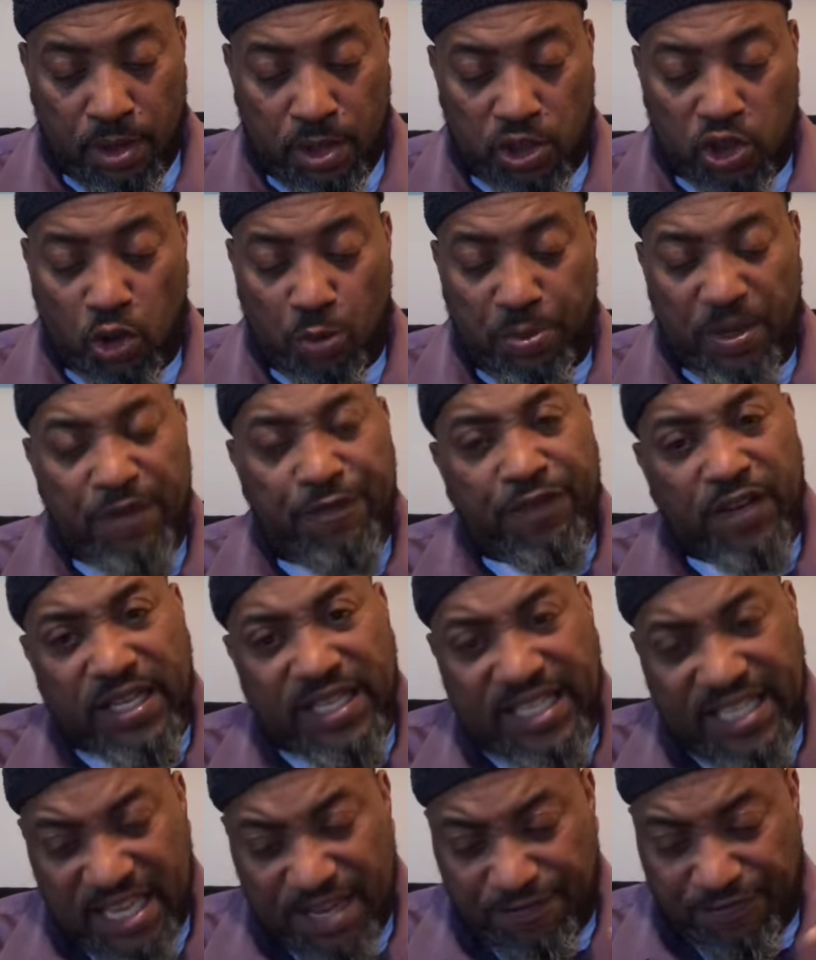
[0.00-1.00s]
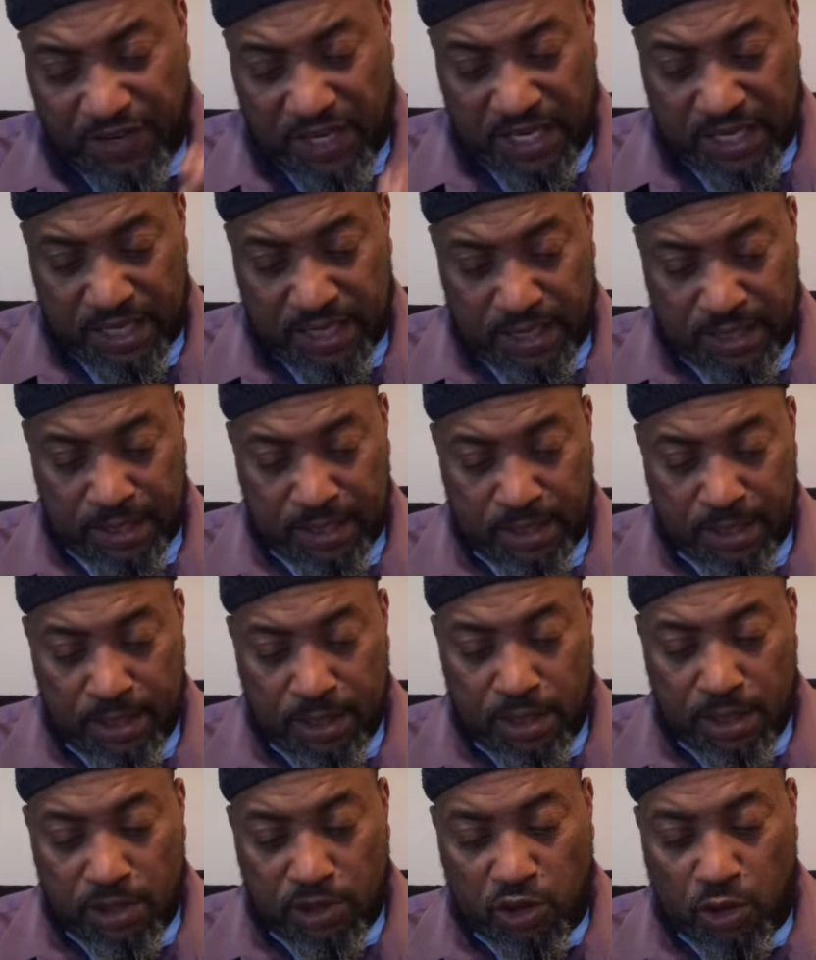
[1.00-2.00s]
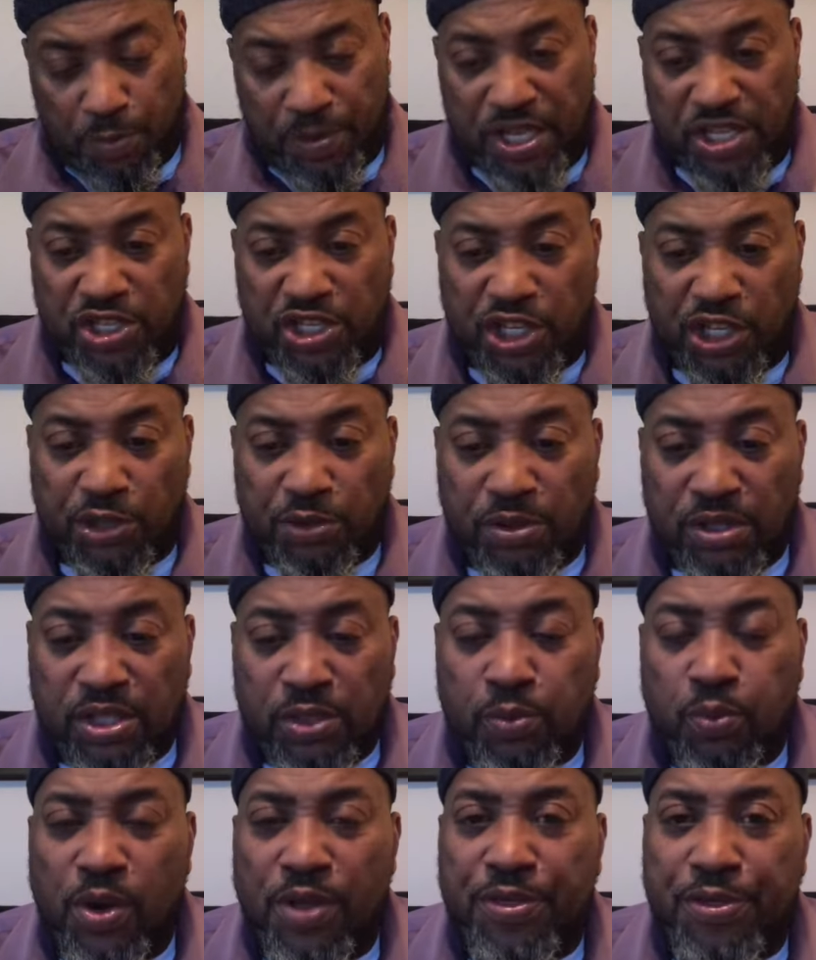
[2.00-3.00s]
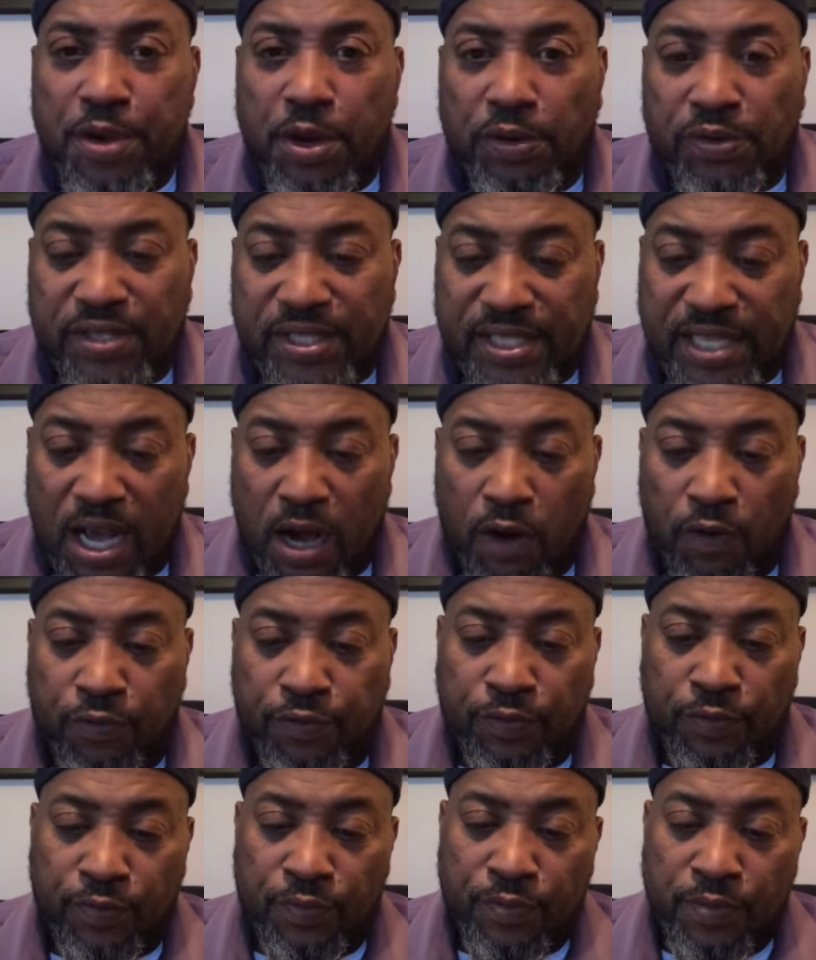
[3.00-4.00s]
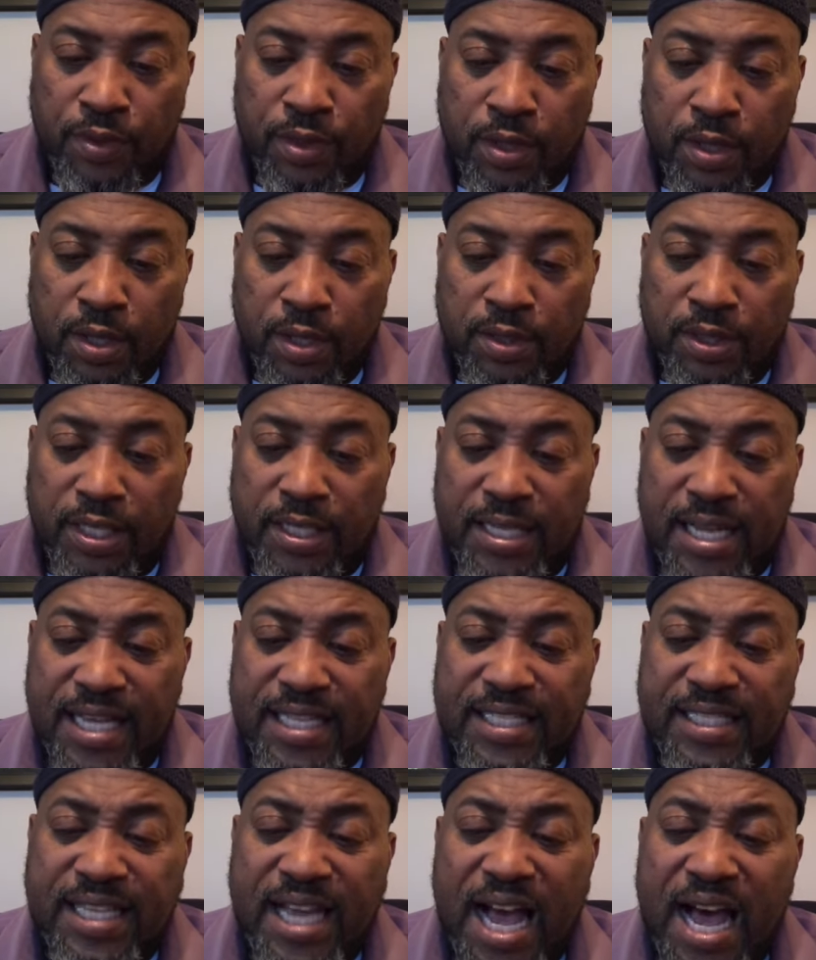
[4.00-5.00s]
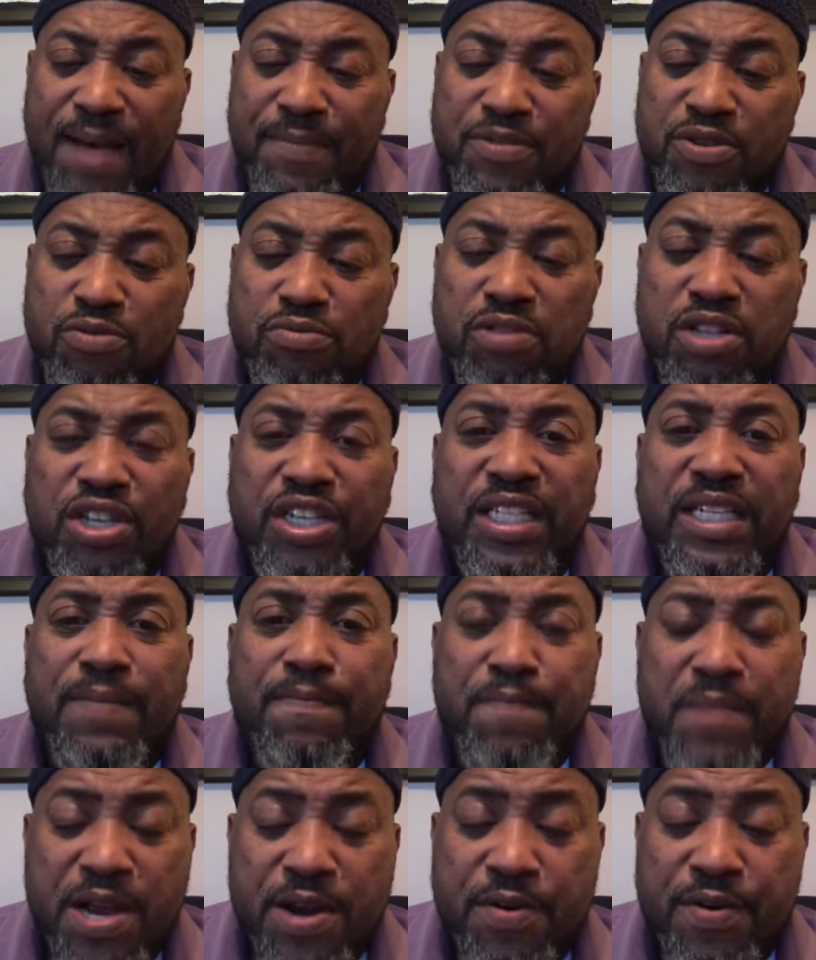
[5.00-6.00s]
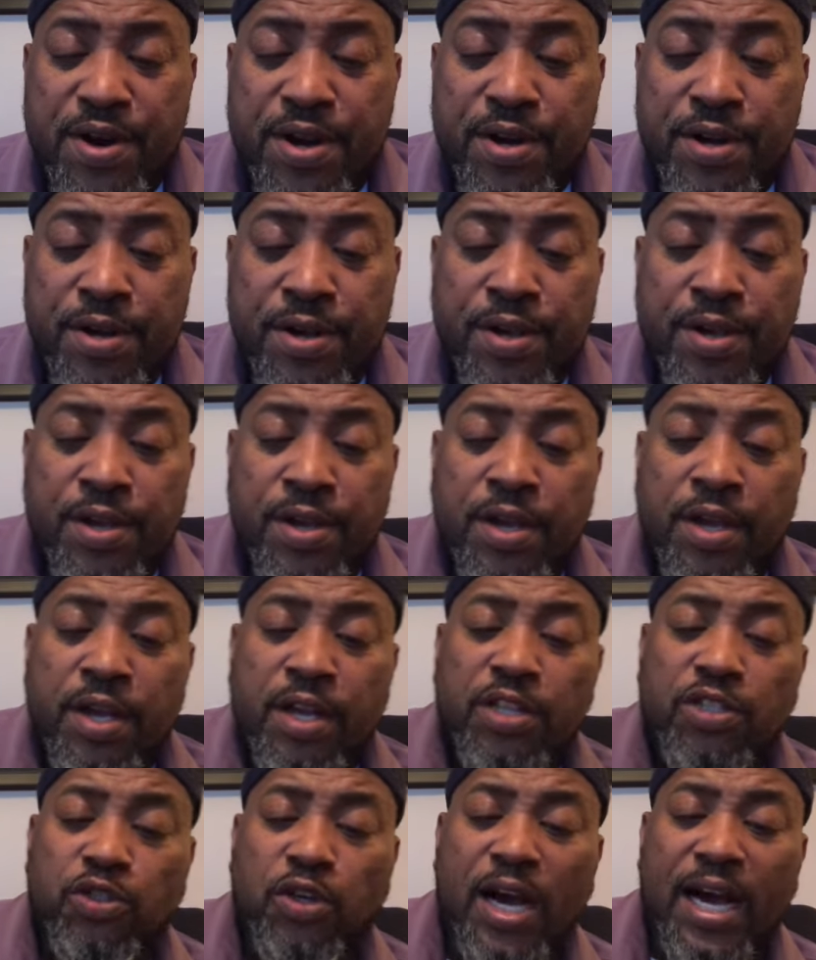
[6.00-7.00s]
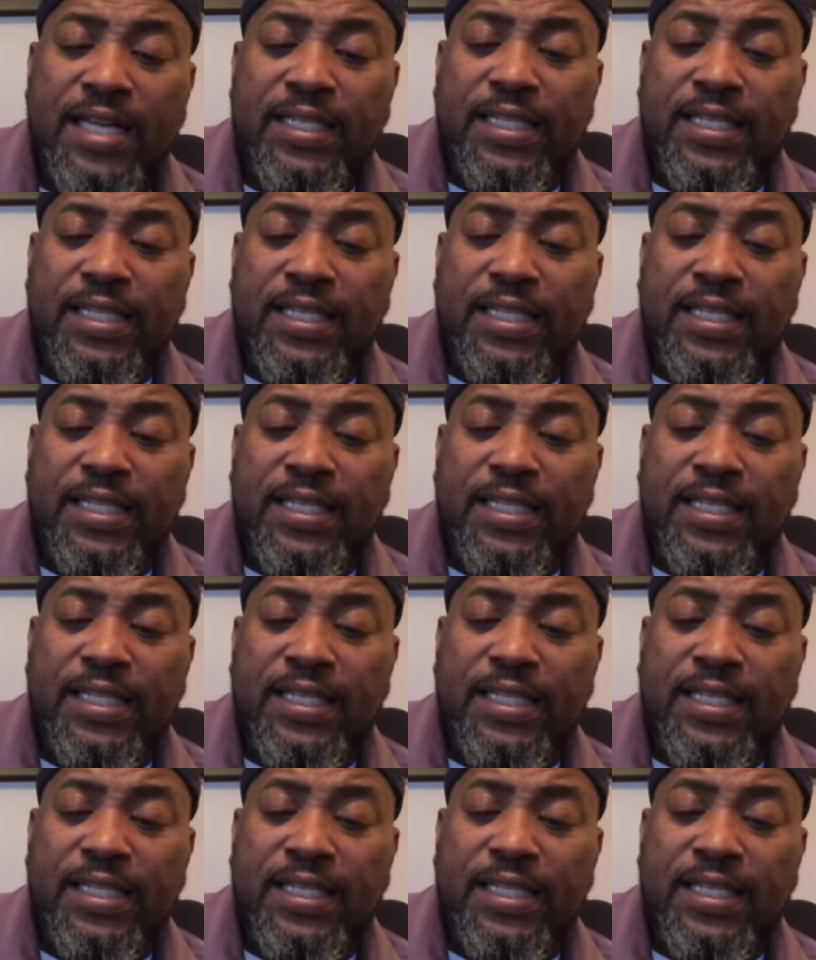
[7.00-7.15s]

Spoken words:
to be forgiving, to be generous with yourself. The next time you look in the mirror, try